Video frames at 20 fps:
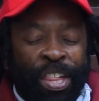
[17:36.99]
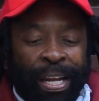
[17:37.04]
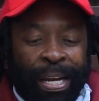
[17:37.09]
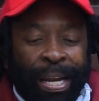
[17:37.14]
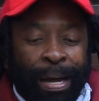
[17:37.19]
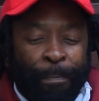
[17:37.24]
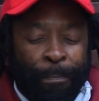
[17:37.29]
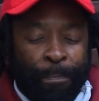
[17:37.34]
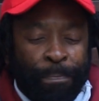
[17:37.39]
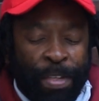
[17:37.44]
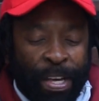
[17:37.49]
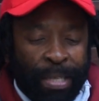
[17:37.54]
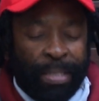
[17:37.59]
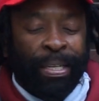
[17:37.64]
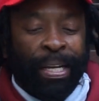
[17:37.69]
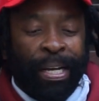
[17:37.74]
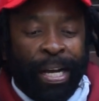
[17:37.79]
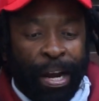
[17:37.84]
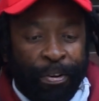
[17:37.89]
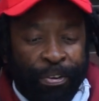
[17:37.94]
And I'm just
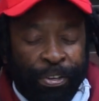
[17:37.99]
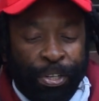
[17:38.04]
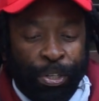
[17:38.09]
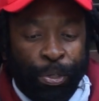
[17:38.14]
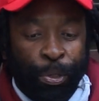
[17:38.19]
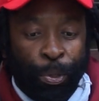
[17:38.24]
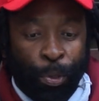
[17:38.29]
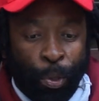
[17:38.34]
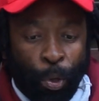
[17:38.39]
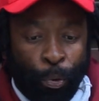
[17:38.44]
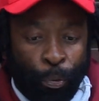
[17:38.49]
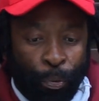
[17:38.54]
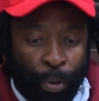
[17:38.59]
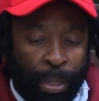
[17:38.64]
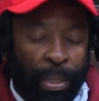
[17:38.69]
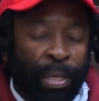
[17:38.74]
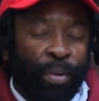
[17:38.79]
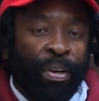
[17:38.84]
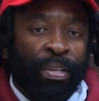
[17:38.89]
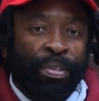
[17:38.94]
encouraging you to go
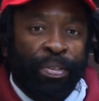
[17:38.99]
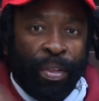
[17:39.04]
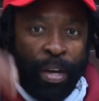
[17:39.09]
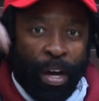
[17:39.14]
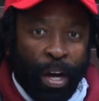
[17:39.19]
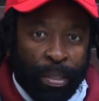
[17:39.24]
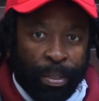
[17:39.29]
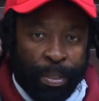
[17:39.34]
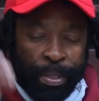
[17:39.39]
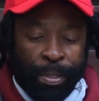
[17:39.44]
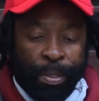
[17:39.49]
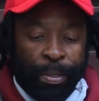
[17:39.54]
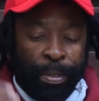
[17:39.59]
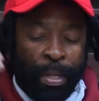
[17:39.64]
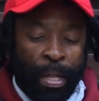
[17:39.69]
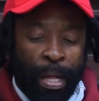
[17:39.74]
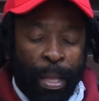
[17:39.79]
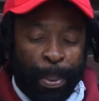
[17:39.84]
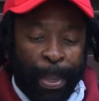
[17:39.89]
read the rest of the article.